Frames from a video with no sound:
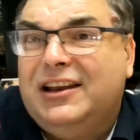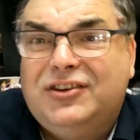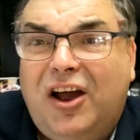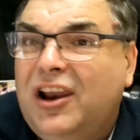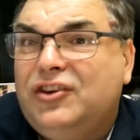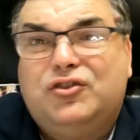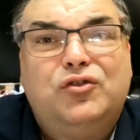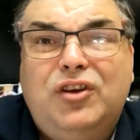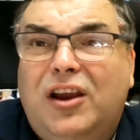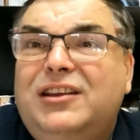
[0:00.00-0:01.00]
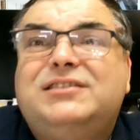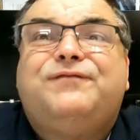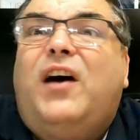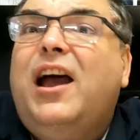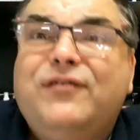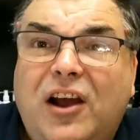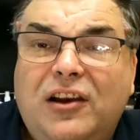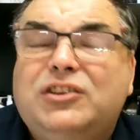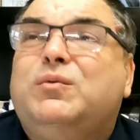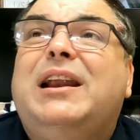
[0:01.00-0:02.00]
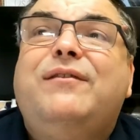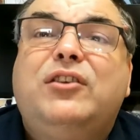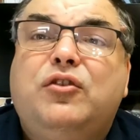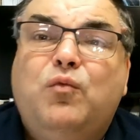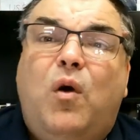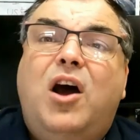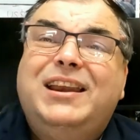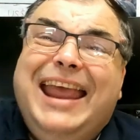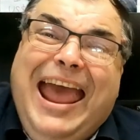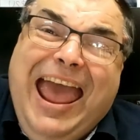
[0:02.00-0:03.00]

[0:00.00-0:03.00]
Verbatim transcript: a dollar, two dollars, five dollars, whatever you want.